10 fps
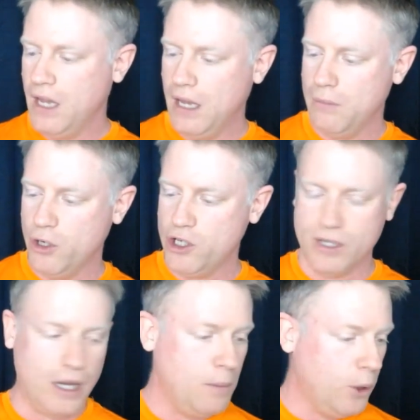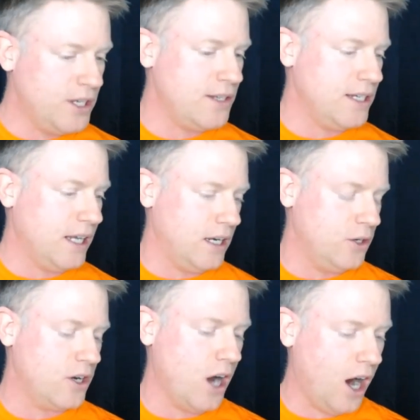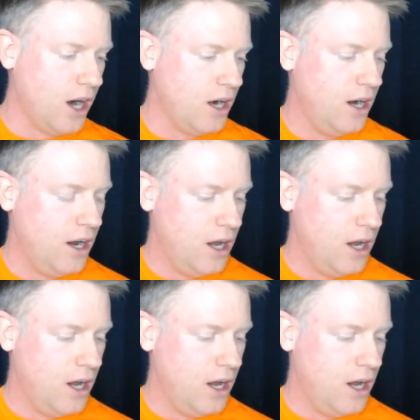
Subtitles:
emergency kit in your car.